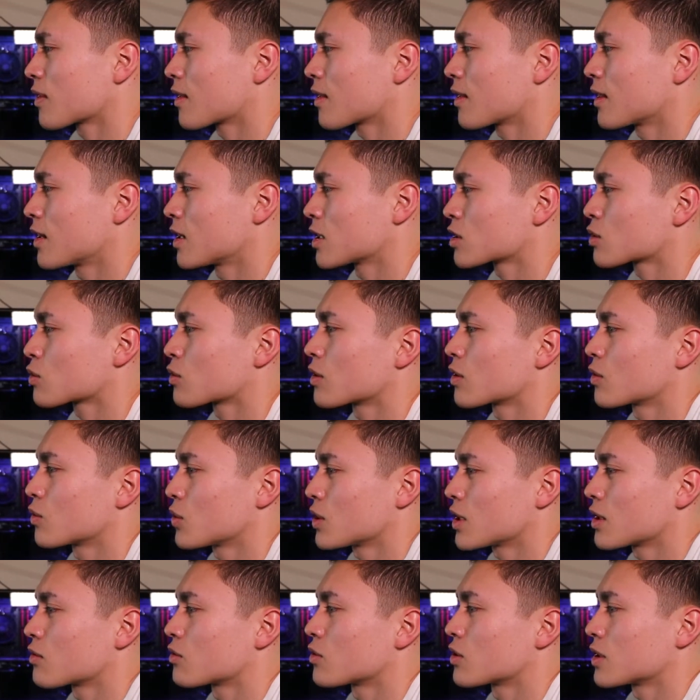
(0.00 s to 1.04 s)
This one
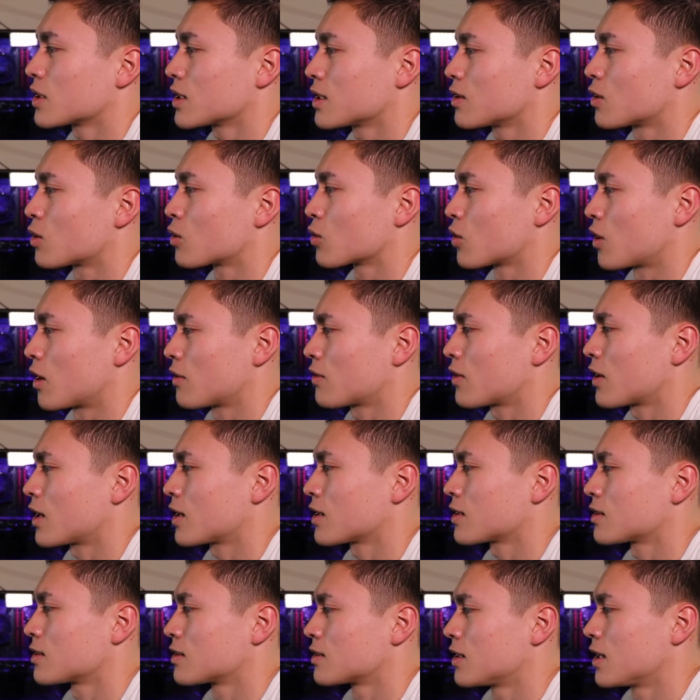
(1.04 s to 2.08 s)
we can really hold off
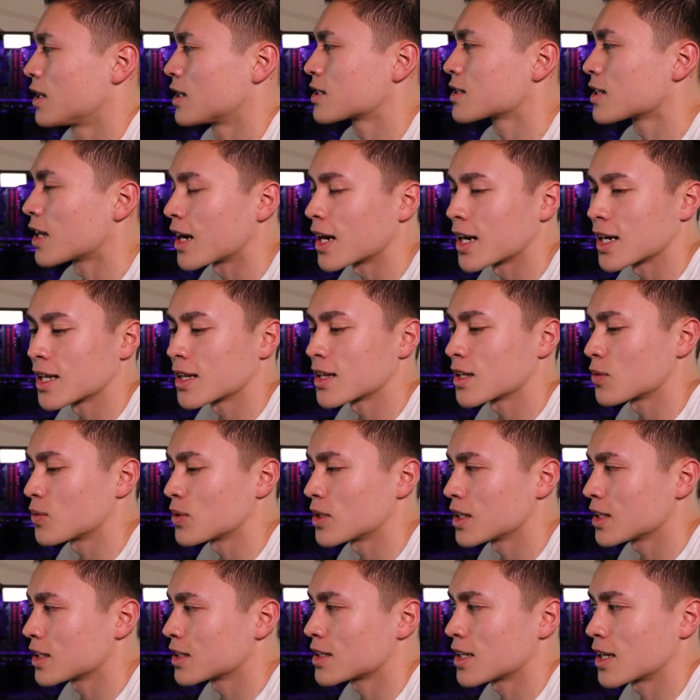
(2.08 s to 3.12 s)
on. It's not anything we
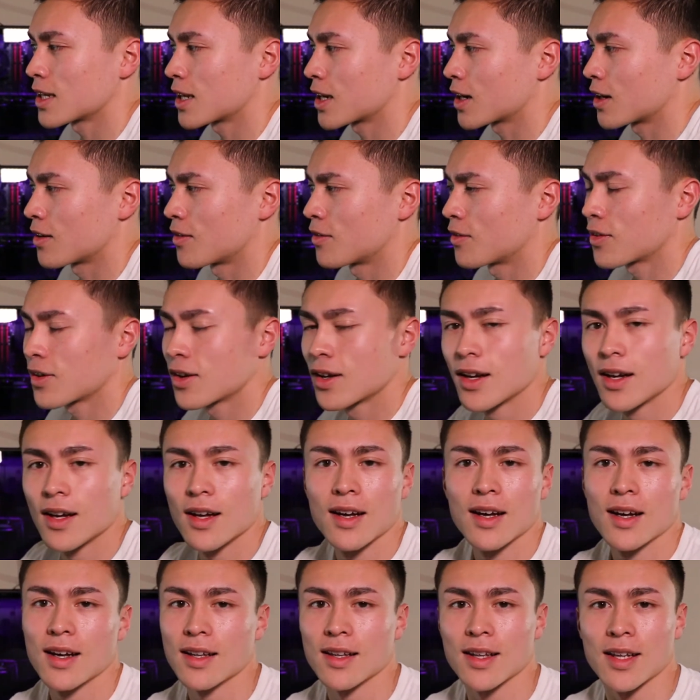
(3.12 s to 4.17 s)
need to take care of
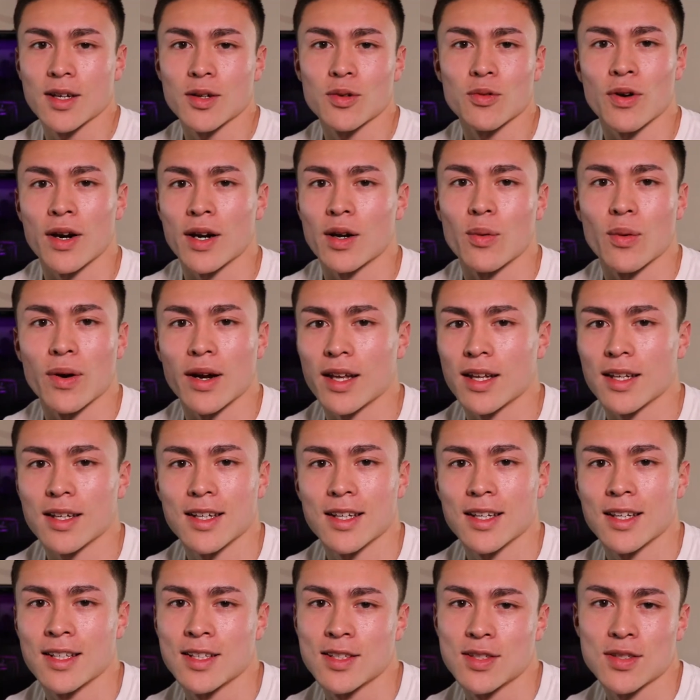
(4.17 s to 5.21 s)
right away.
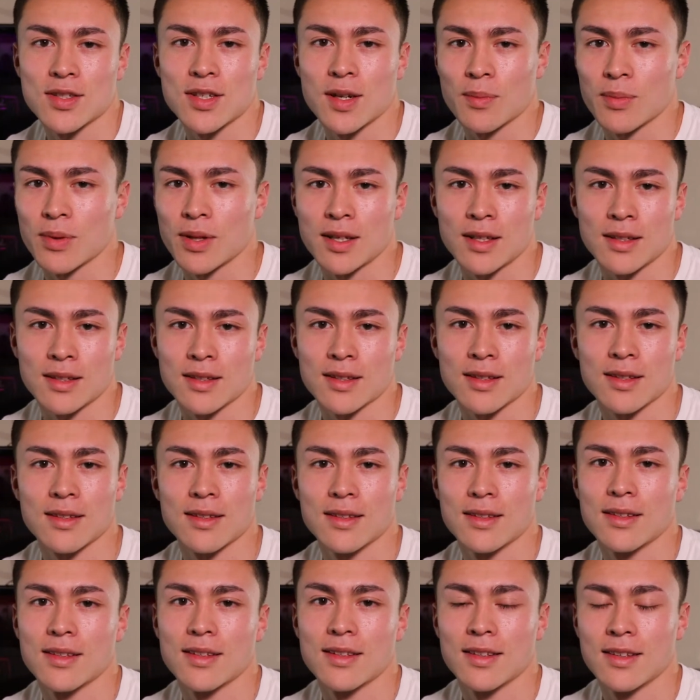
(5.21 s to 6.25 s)
It's something
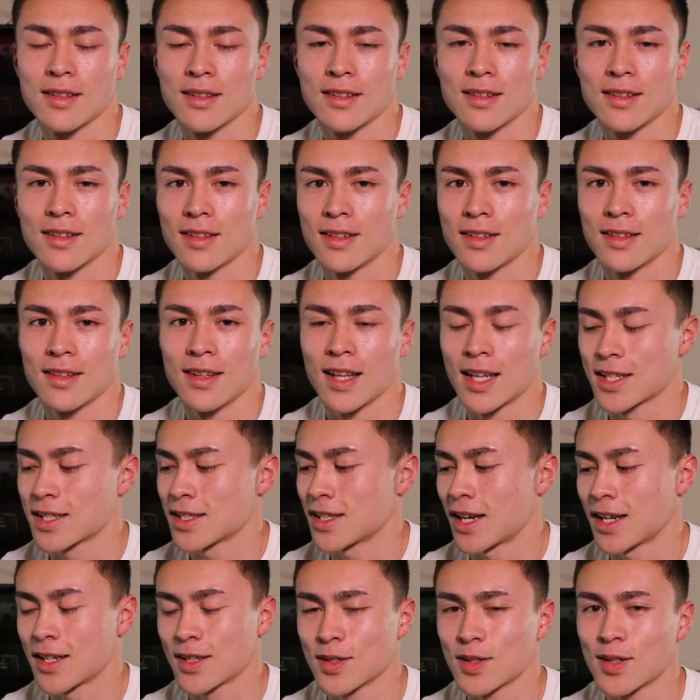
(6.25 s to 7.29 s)
that's
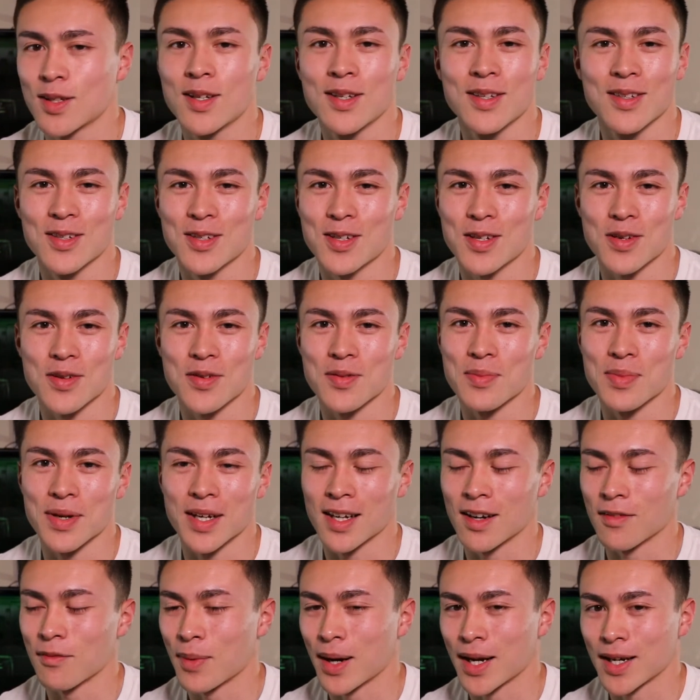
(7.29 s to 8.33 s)
not too
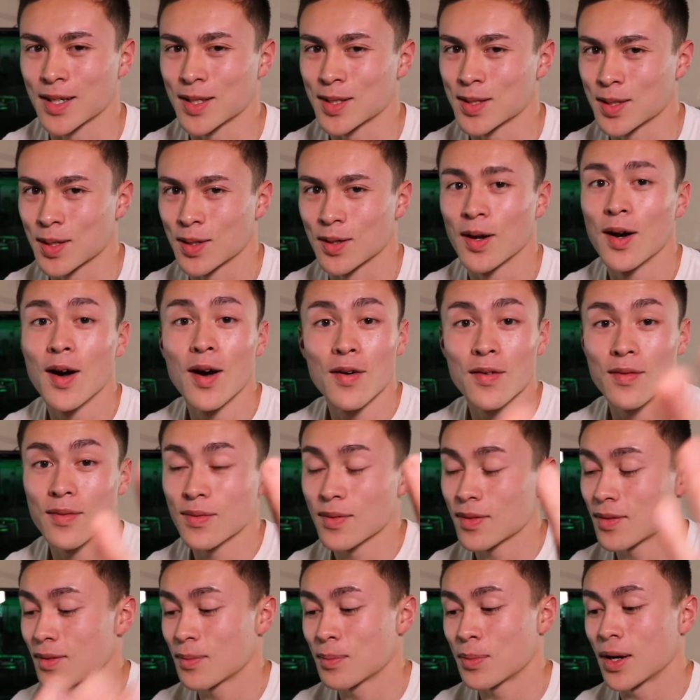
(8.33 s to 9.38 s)
big of my concern.
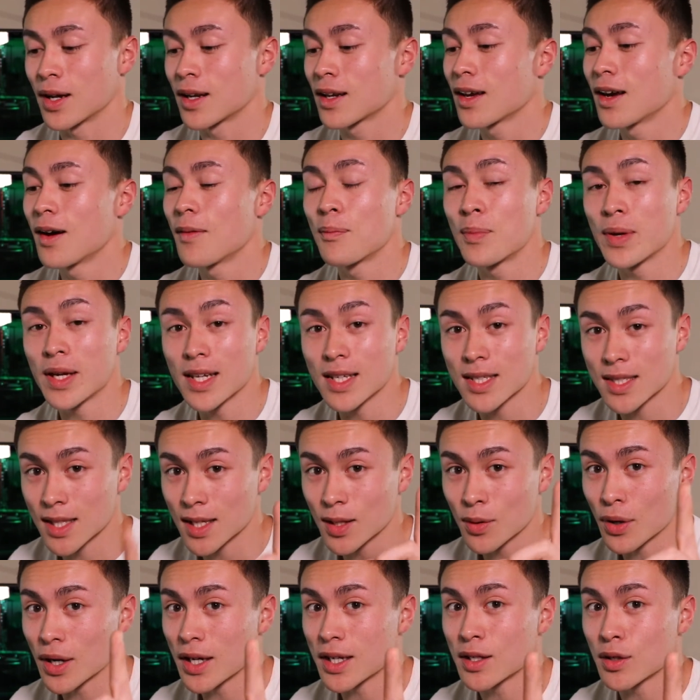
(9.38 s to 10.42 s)
But biggest
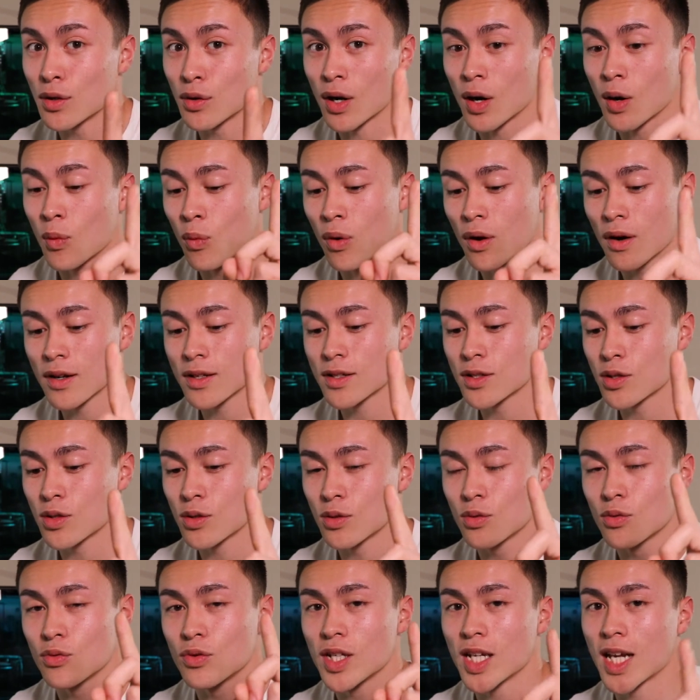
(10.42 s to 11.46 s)
thing right here, I want us
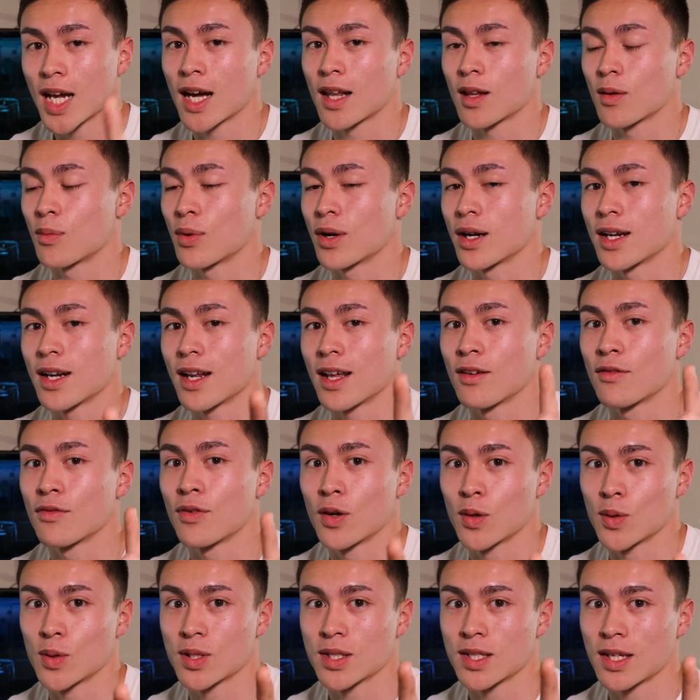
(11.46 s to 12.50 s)
to recalibrate and
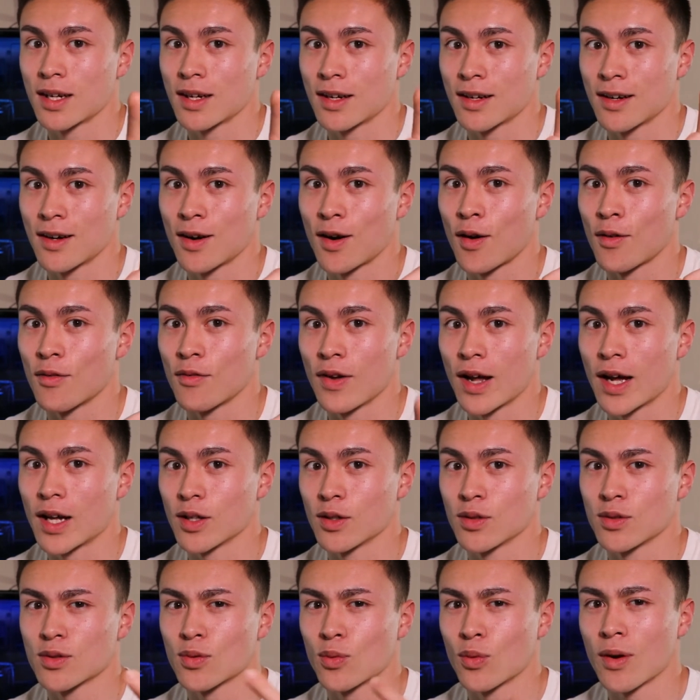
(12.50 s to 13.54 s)
focus on our
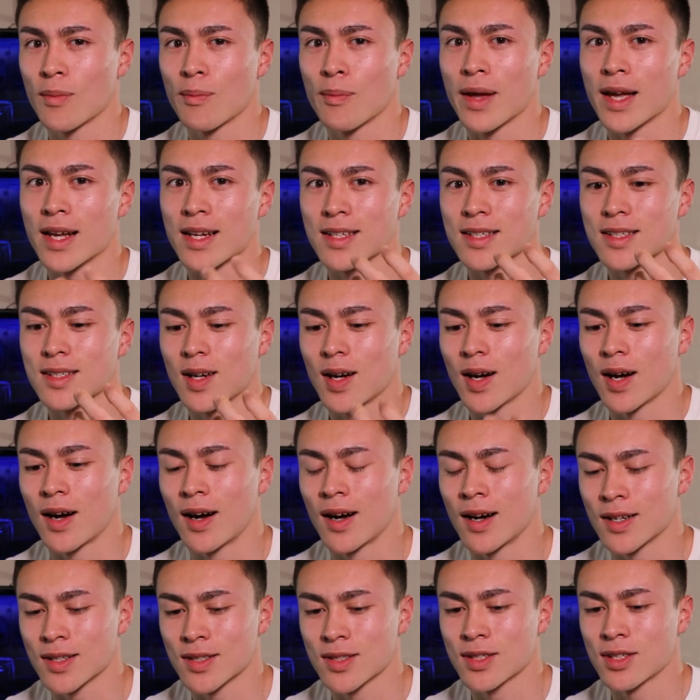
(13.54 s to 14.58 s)
values. What makes
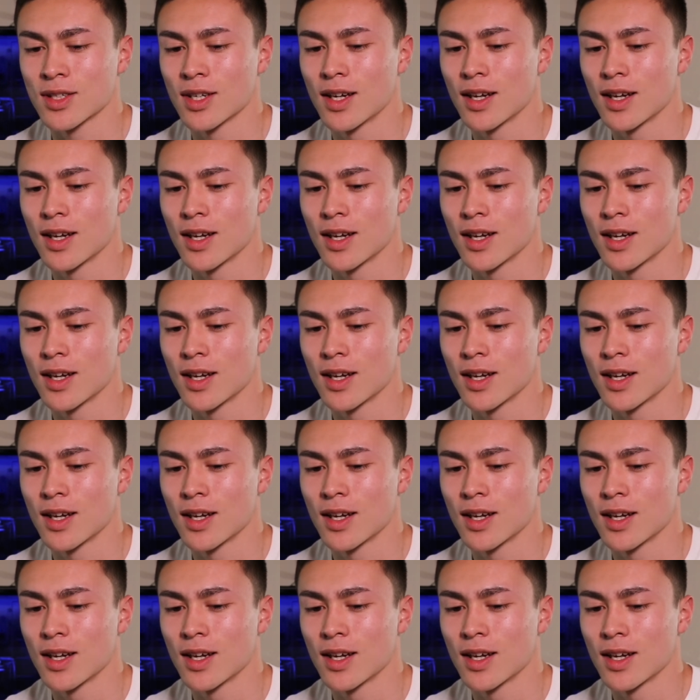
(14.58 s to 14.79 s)
us